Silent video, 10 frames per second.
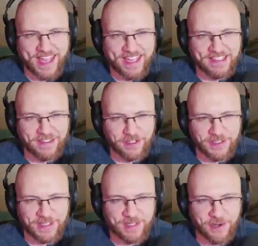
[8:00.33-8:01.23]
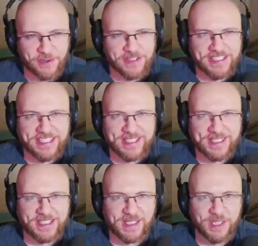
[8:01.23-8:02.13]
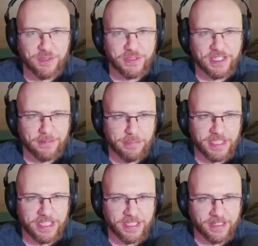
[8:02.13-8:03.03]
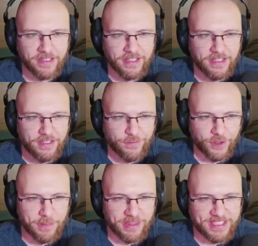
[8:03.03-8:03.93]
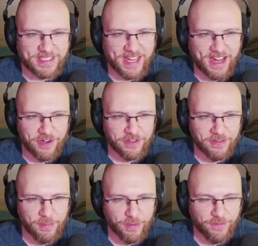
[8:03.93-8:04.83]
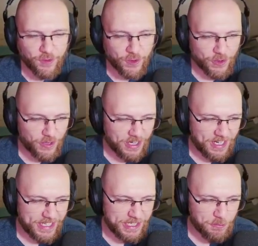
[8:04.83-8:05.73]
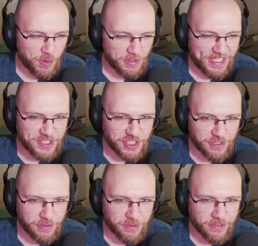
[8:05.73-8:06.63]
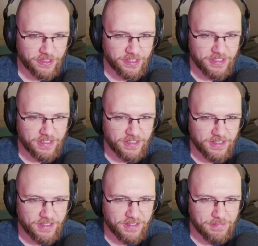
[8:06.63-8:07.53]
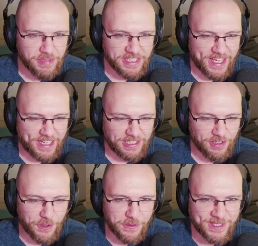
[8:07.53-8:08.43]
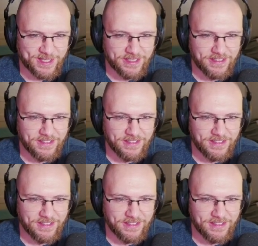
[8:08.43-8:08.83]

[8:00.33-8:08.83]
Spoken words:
and there's a certain distance you can be from the town before it won't let you be that close.